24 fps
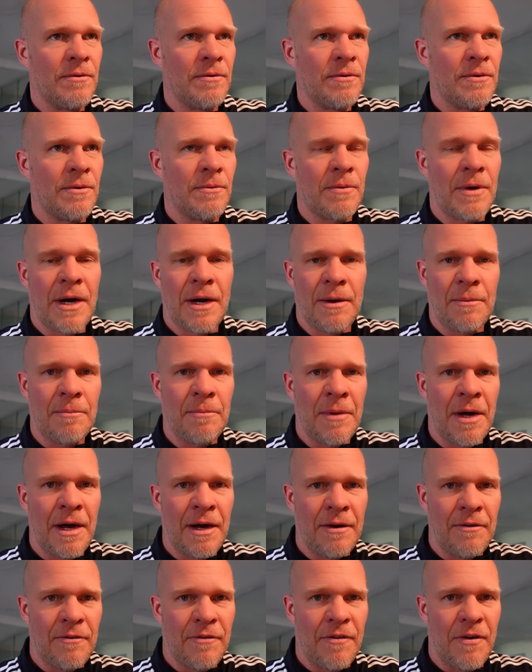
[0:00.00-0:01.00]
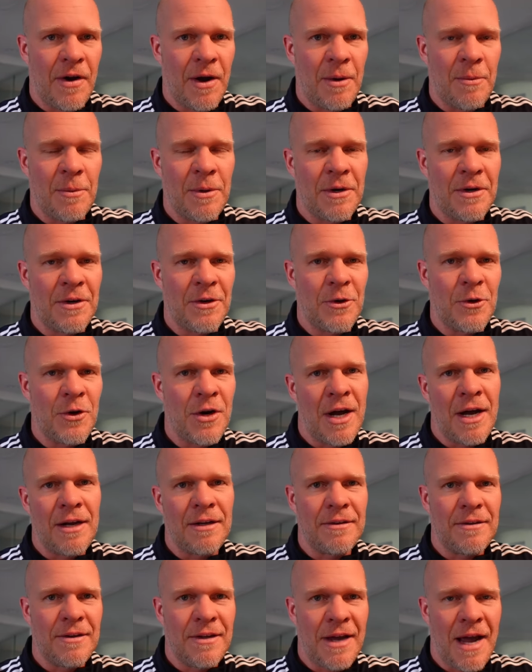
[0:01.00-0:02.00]
right mind frame and you're
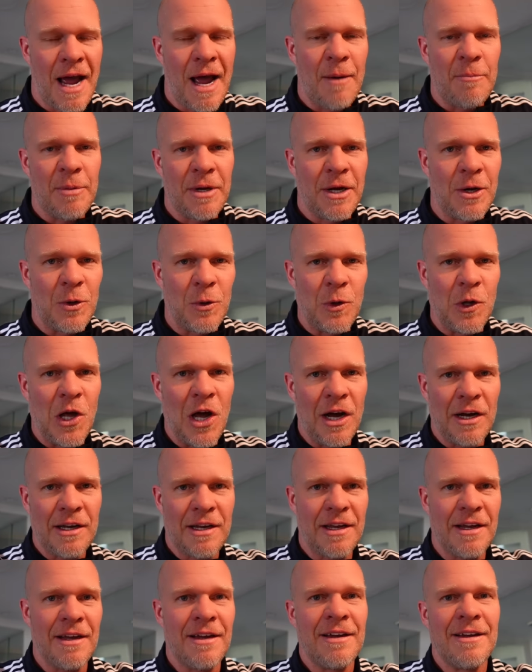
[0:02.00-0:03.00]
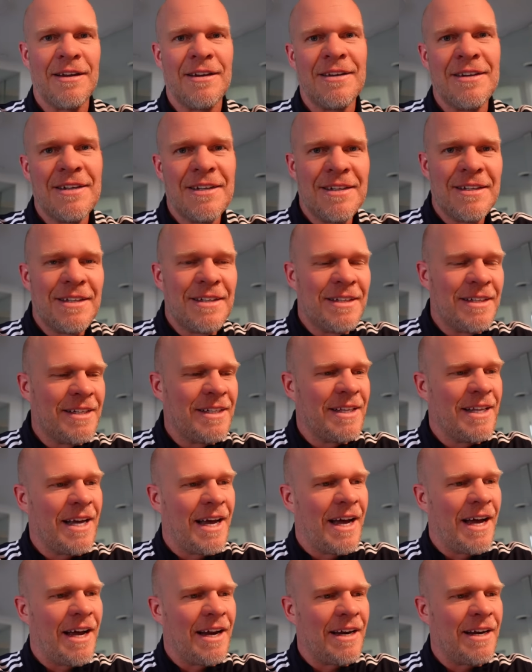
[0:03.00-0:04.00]
not the happy-go-lucky
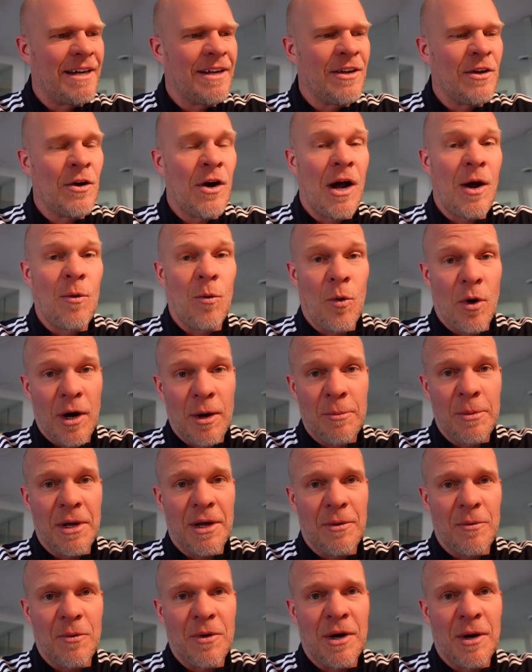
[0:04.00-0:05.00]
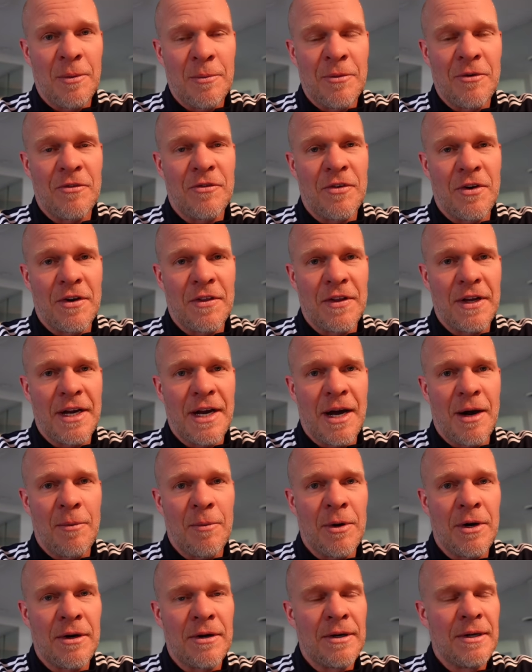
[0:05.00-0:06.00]
that, you know, I want to be when I'm in front of the
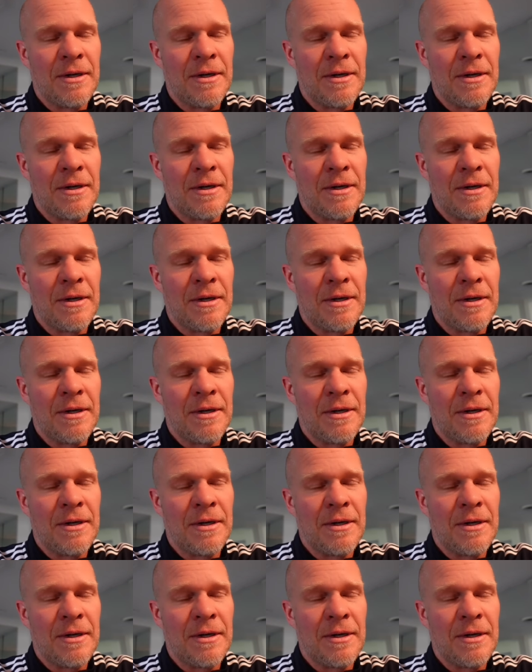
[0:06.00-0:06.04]
camera.